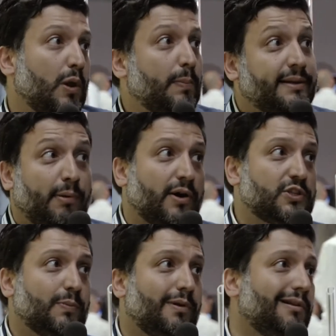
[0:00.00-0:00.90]
will be
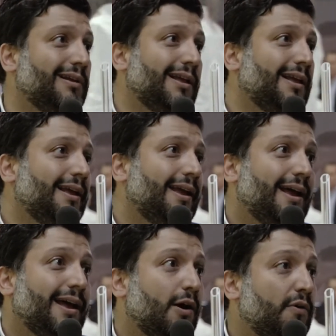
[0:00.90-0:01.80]
possible
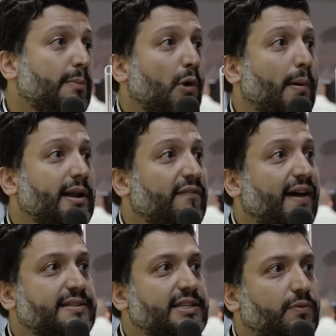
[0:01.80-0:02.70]
uh, on the mobile
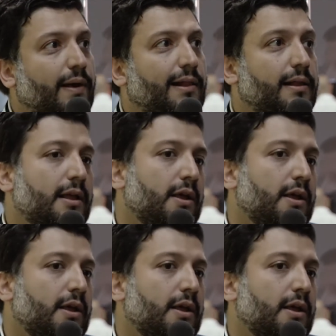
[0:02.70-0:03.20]
device as well.